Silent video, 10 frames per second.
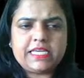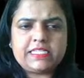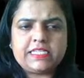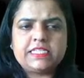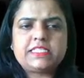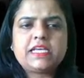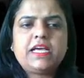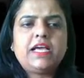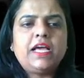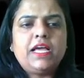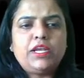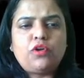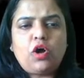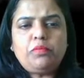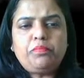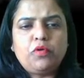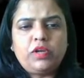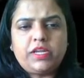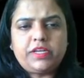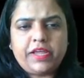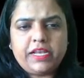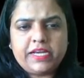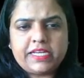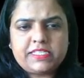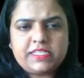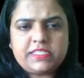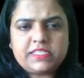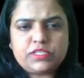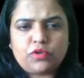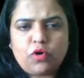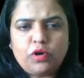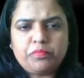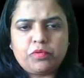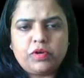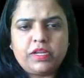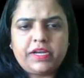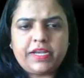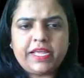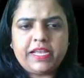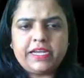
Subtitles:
It is non-polar tail, guys. This is non-polar tail.